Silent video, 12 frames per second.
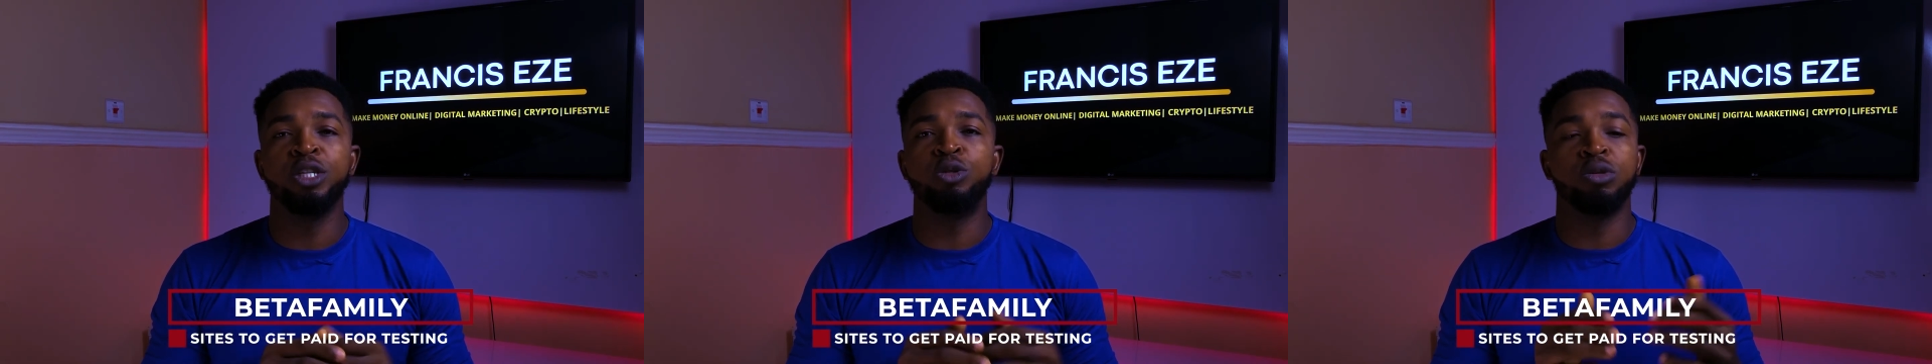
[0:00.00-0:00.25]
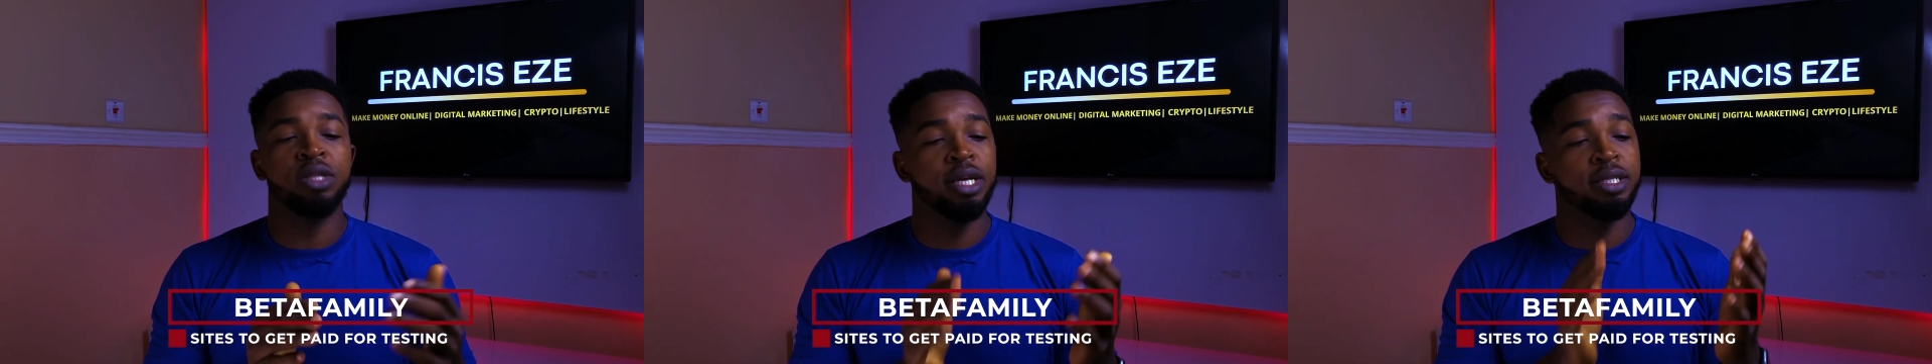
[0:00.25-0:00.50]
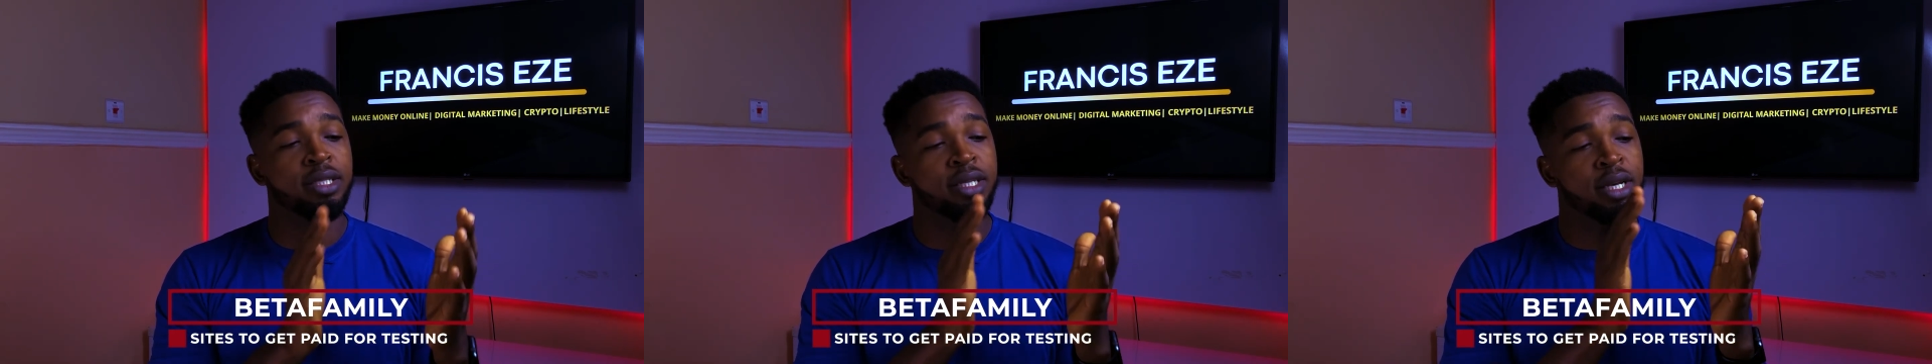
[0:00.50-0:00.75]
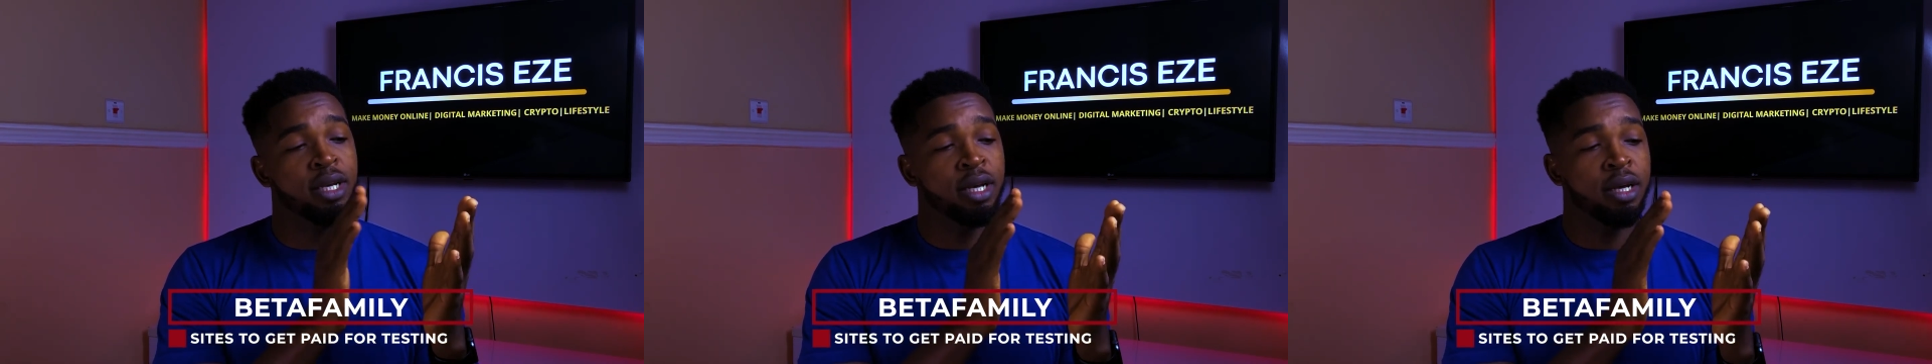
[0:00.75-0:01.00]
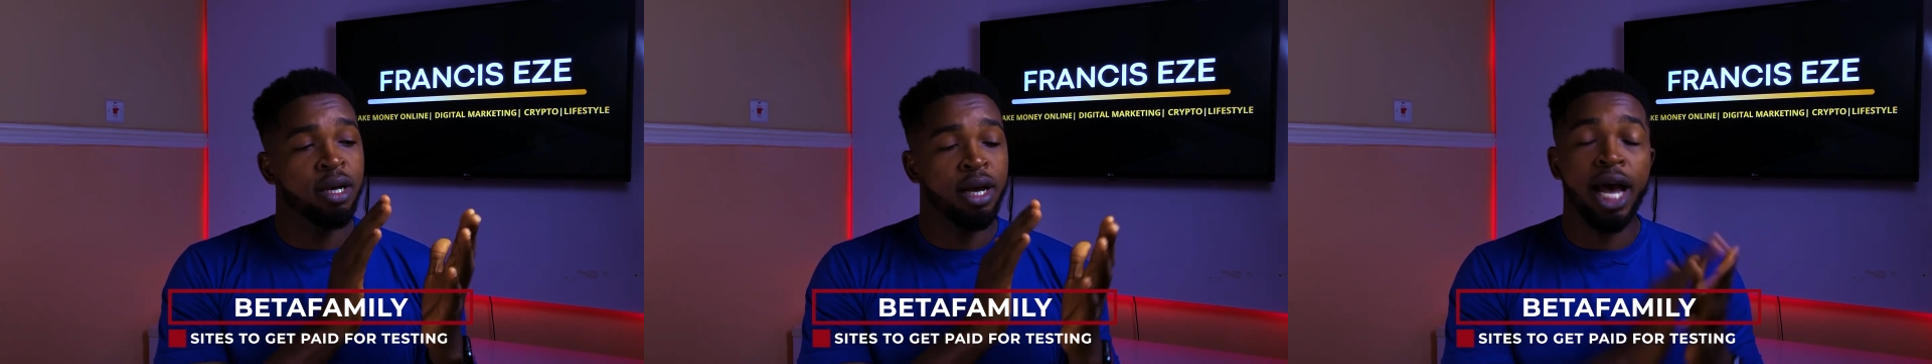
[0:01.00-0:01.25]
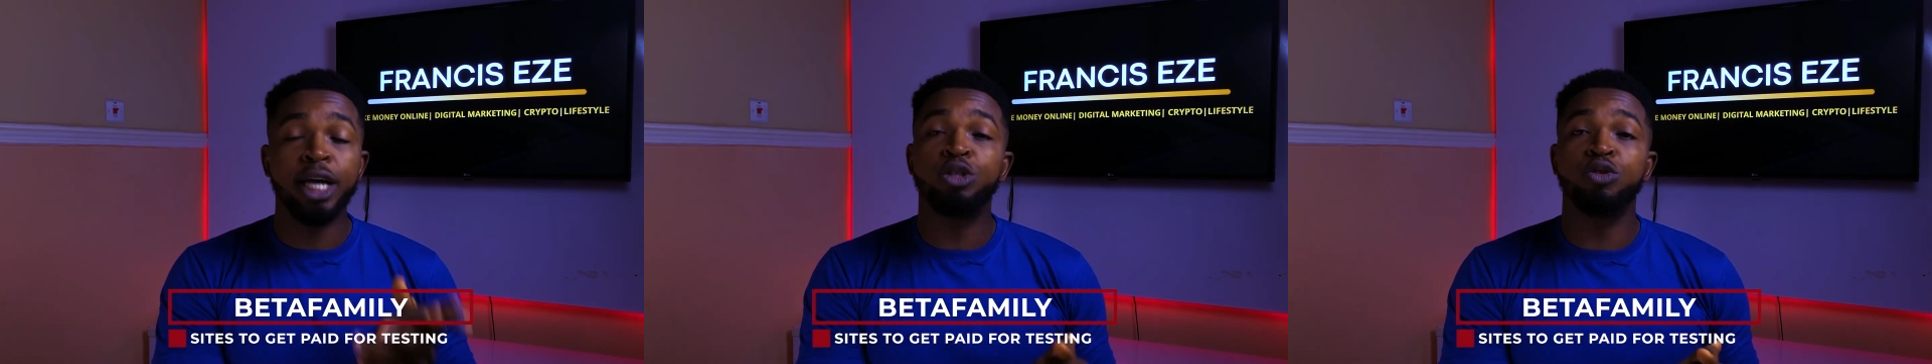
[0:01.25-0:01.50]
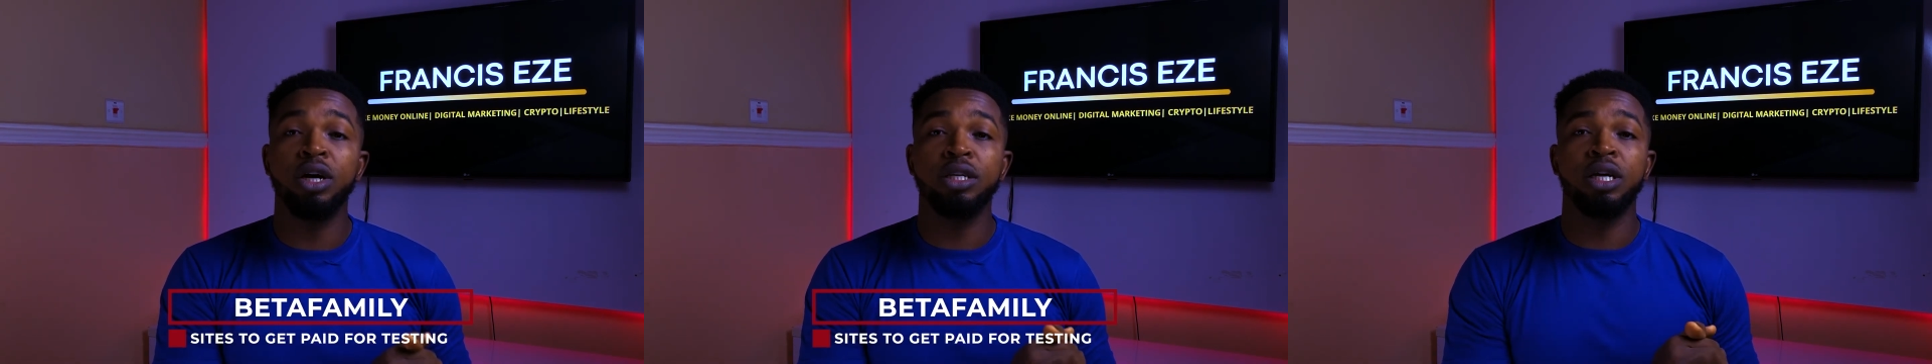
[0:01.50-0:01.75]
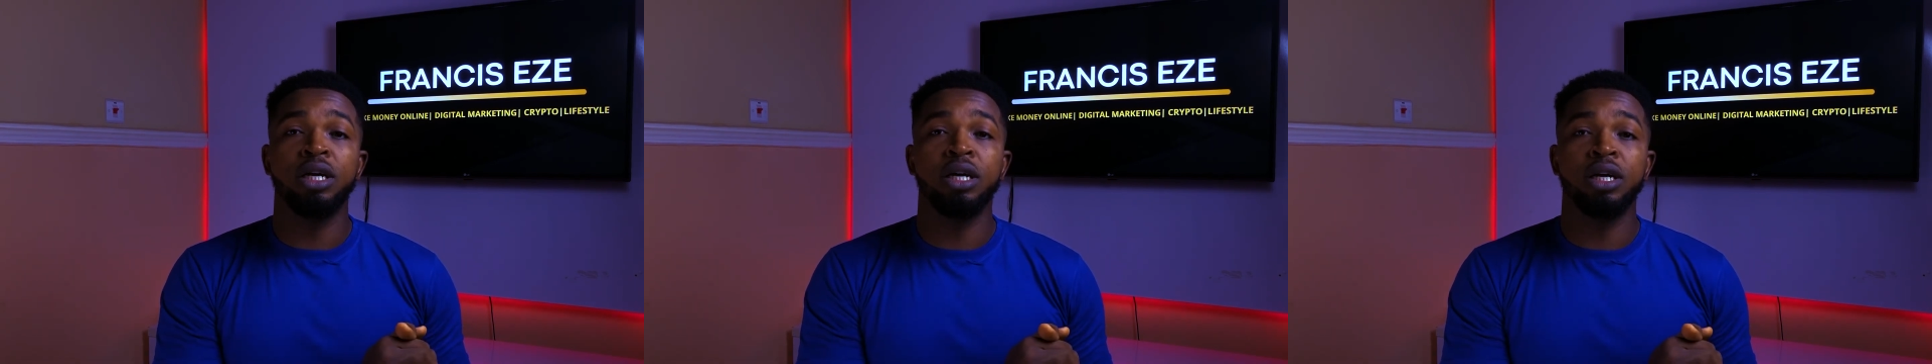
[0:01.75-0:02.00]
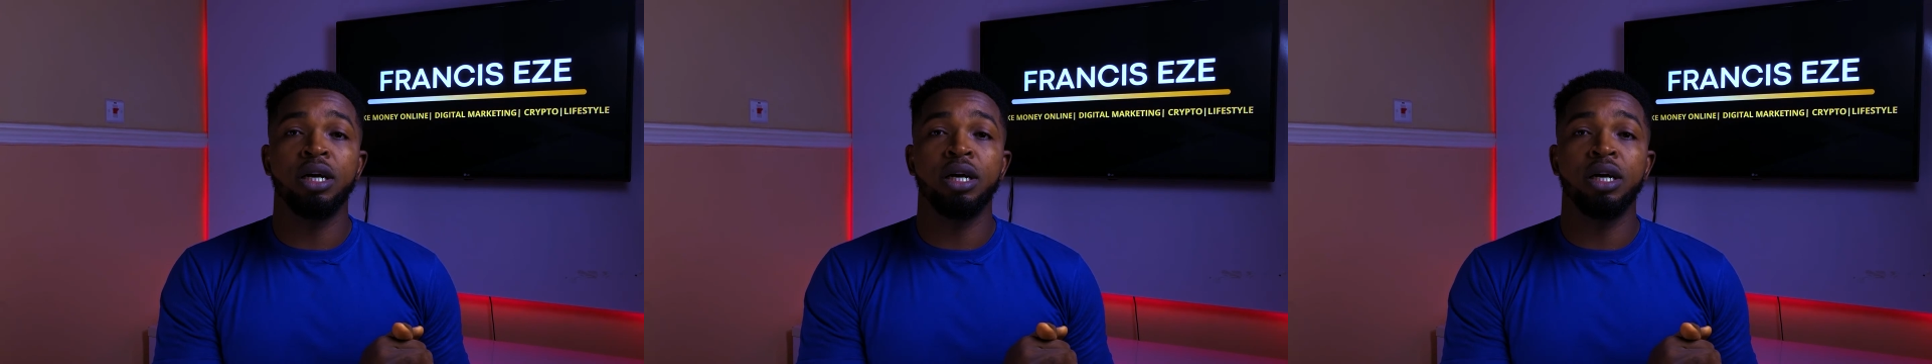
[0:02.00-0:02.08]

is to test Android